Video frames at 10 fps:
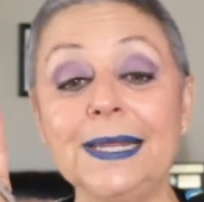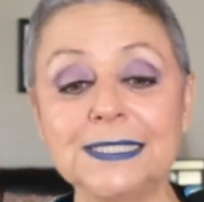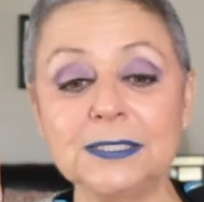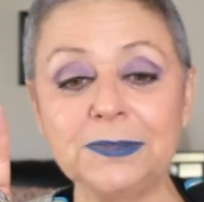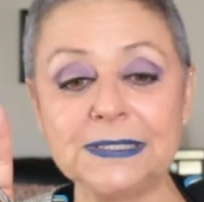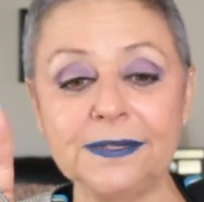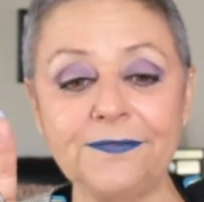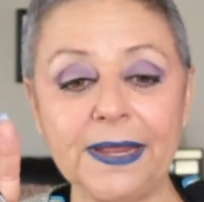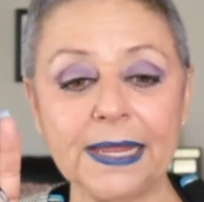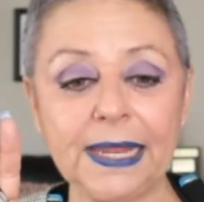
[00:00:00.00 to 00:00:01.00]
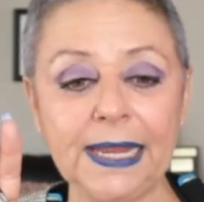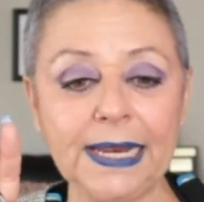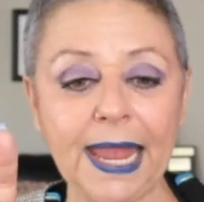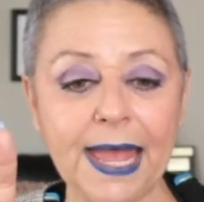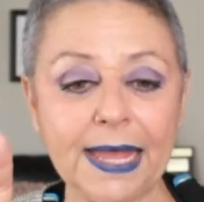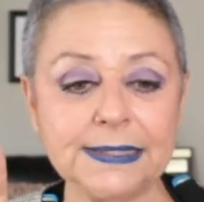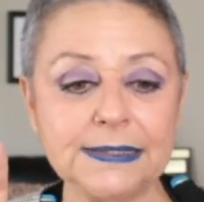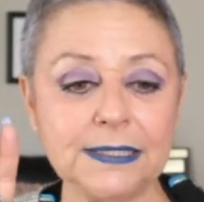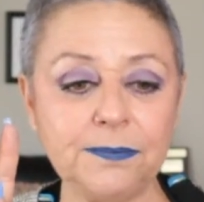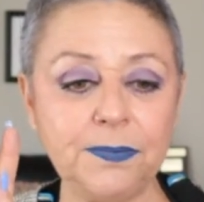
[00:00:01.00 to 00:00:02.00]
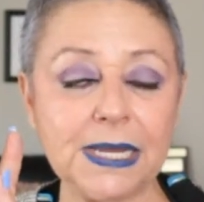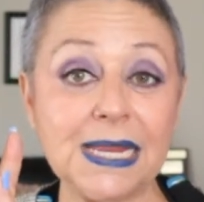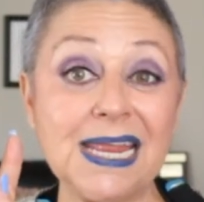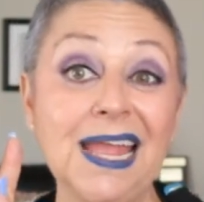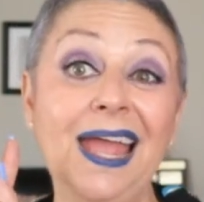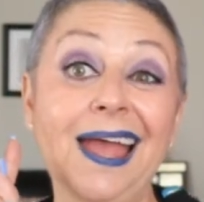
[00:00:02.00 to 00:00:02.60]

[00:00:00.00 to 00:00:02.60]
It's specific. It has to be.